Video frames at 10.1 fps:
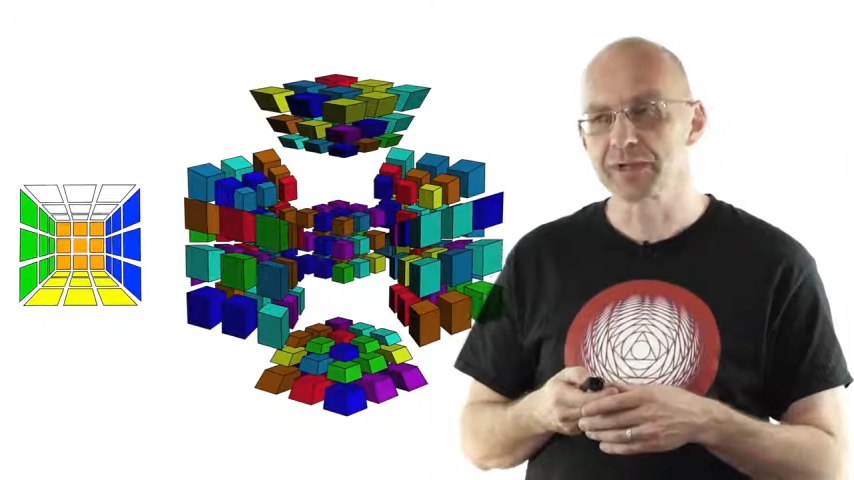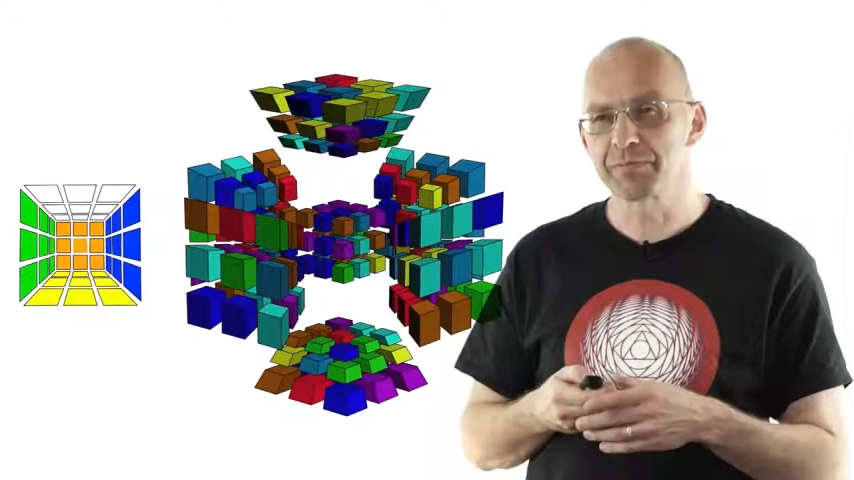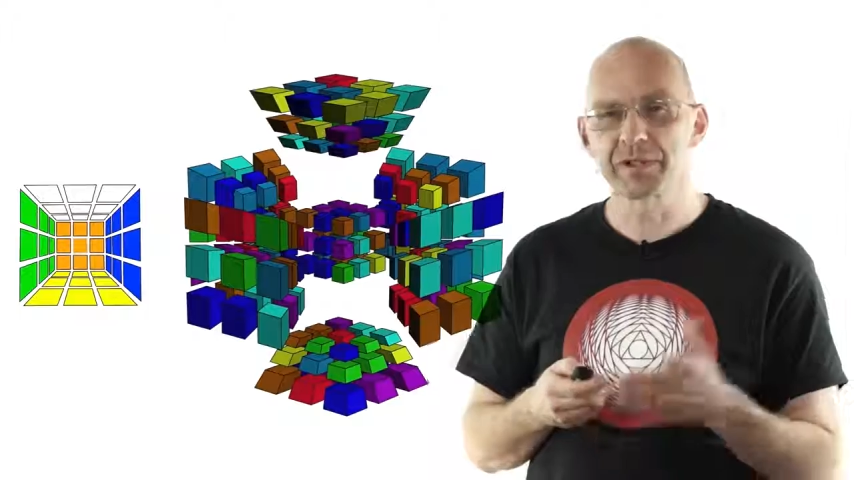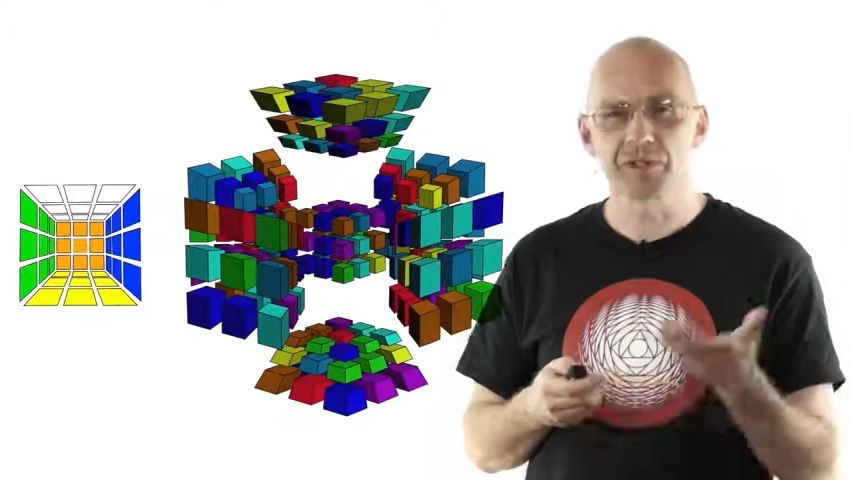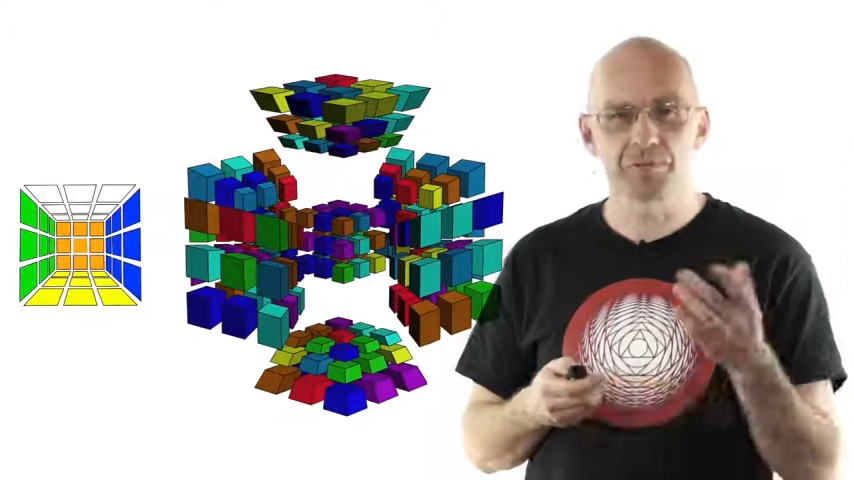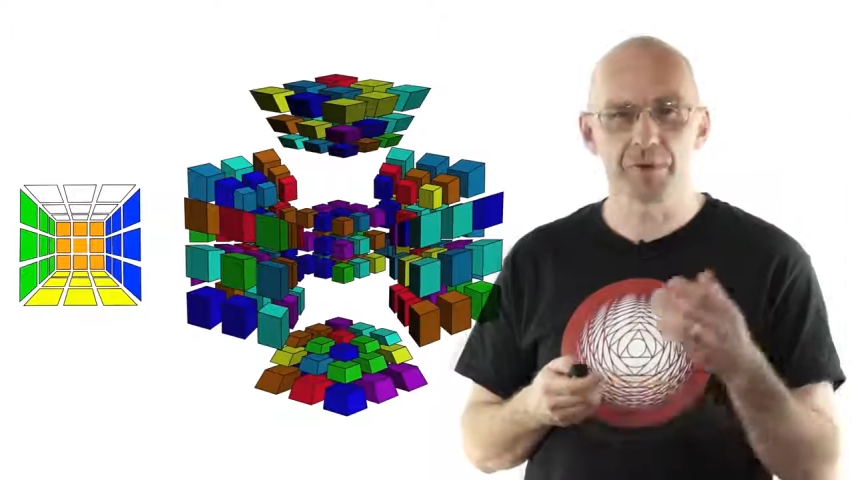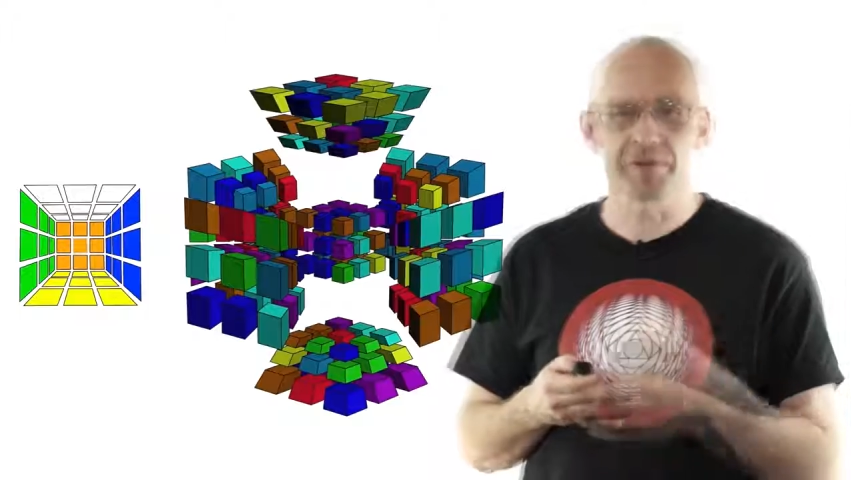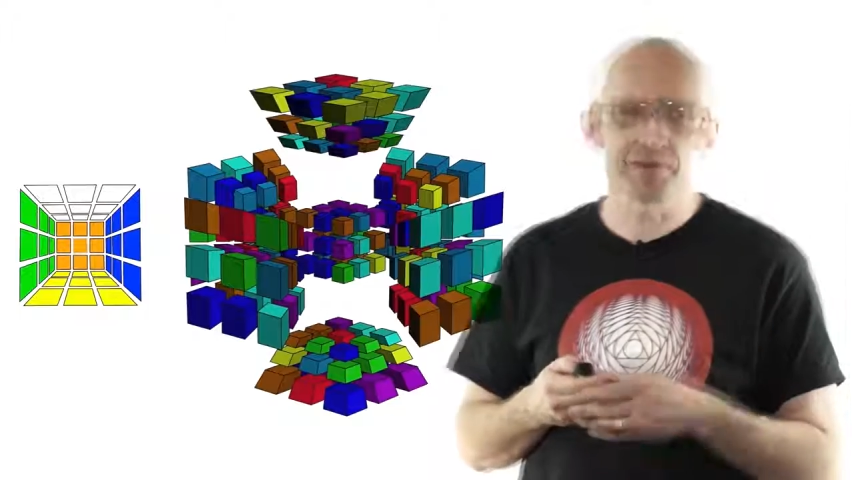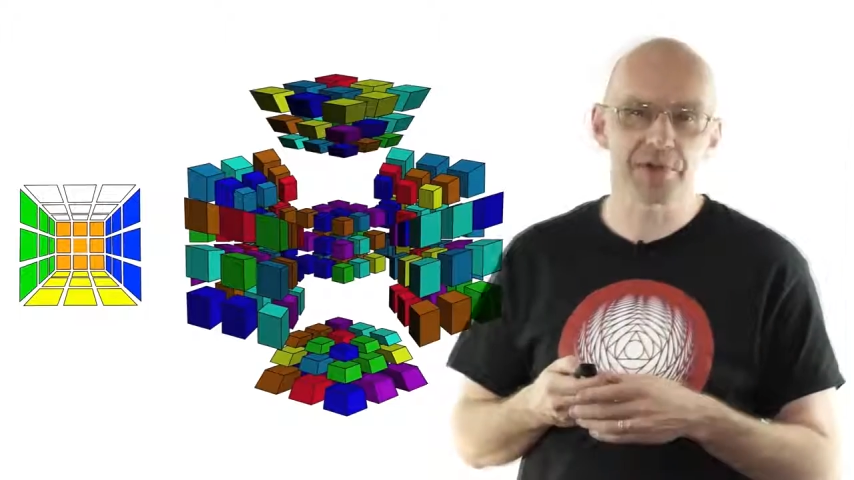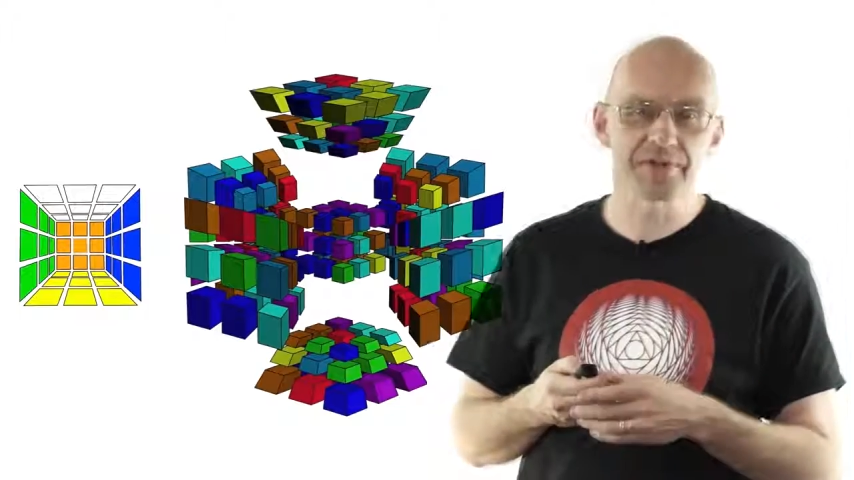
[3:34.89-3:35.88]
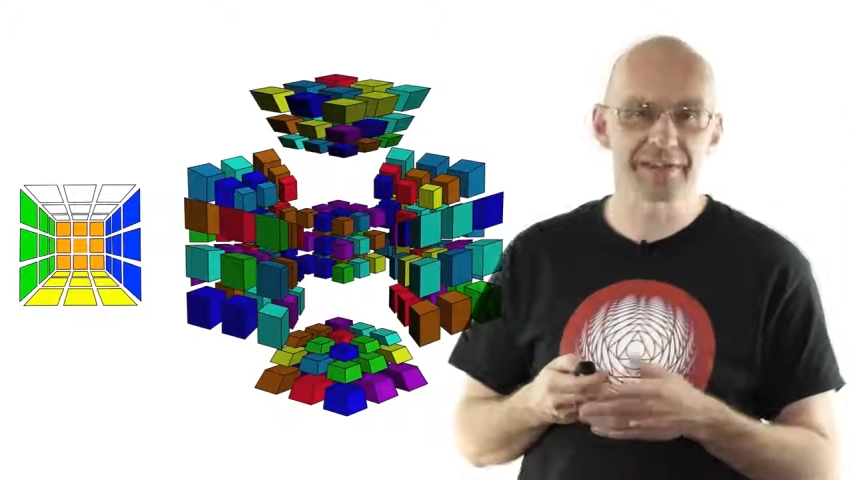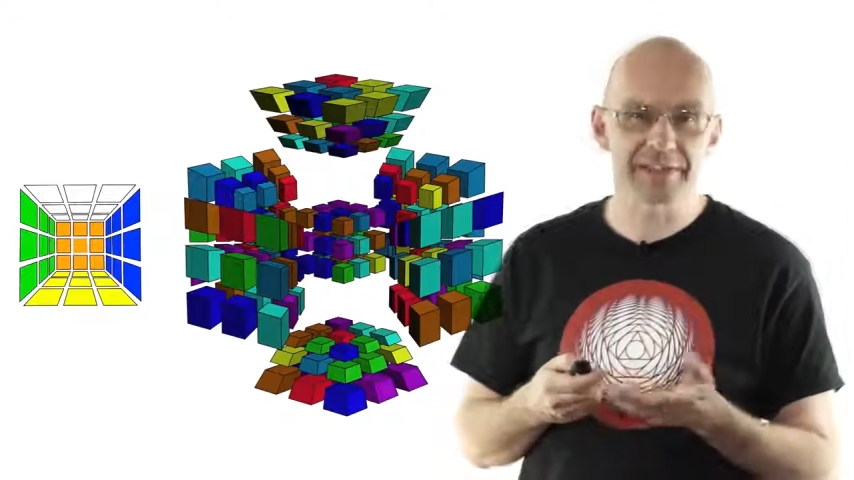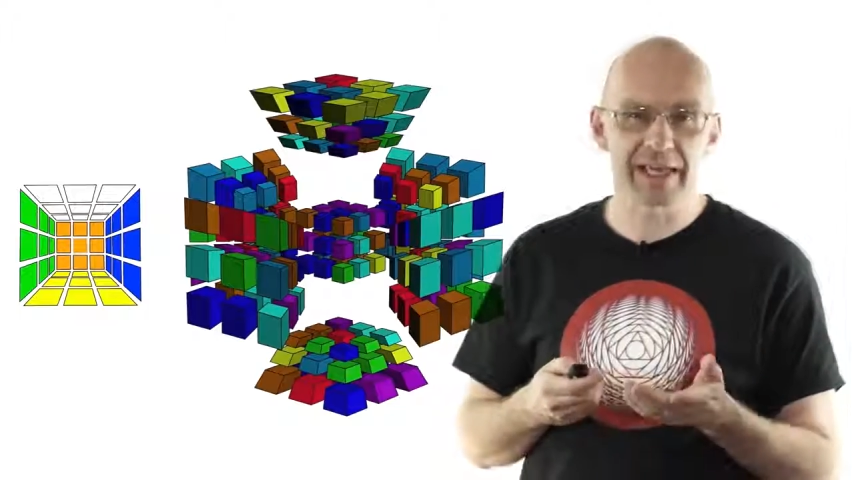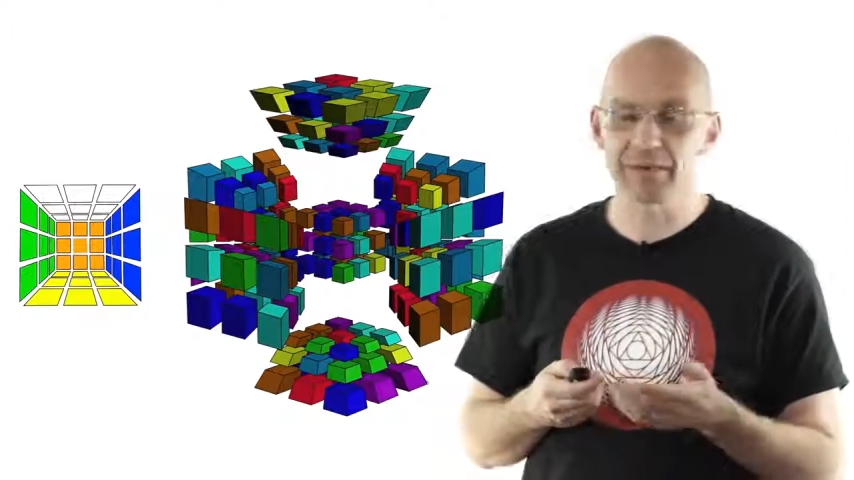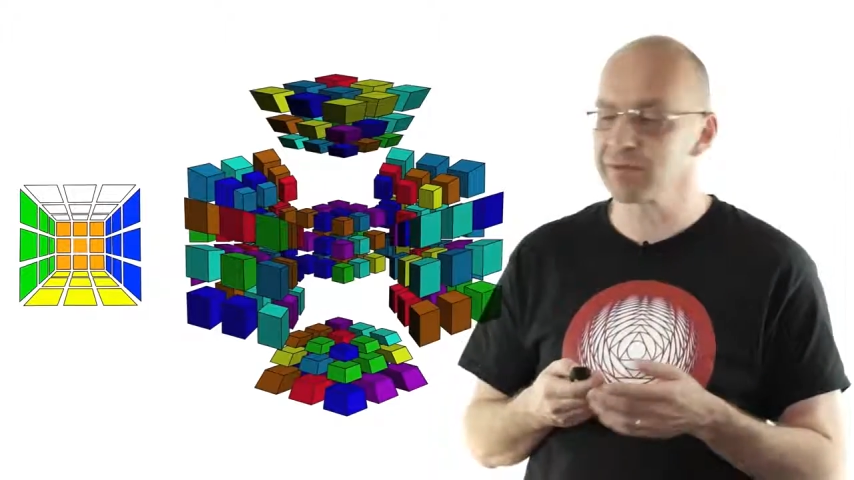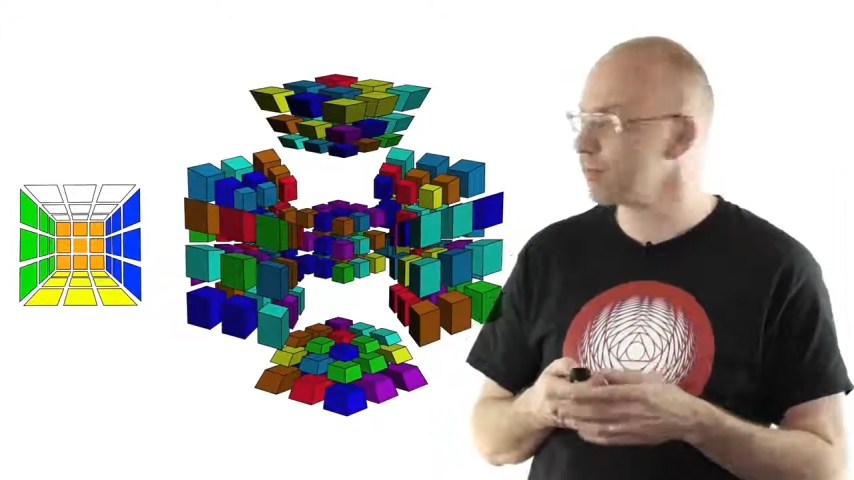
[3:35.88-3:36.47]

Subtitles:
But you probably thought the same the